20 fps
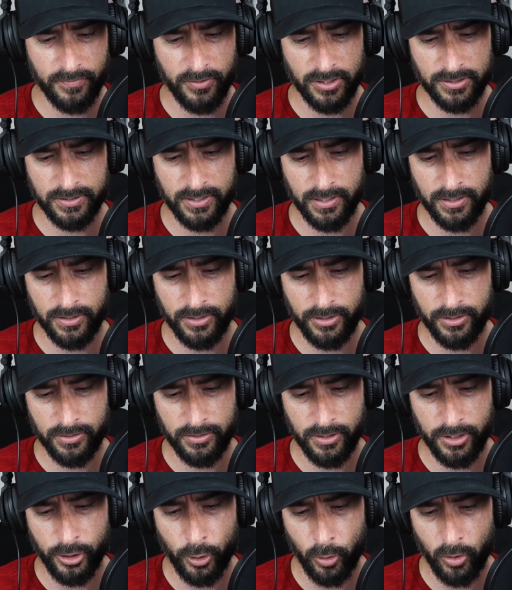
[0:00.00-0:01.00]
versus
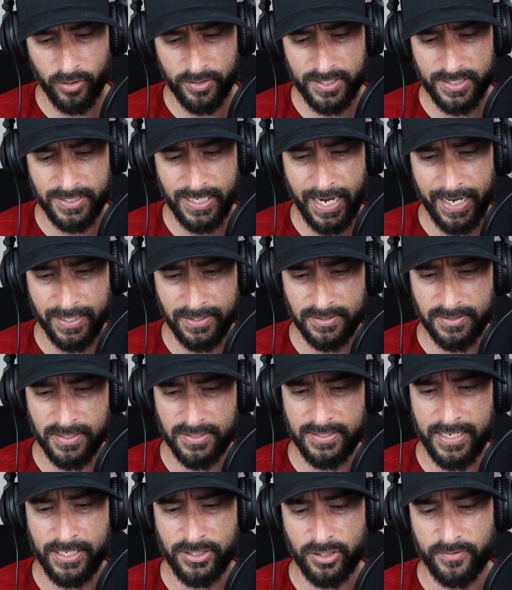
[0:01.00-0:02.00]
the New Orleans Saints. The
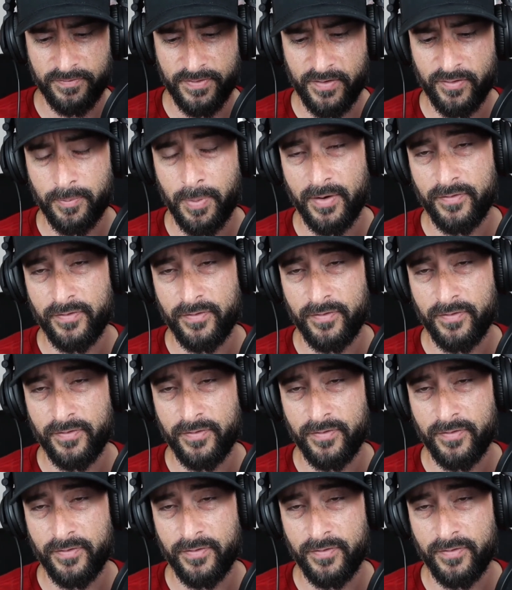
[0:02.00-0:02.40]
Saints are favored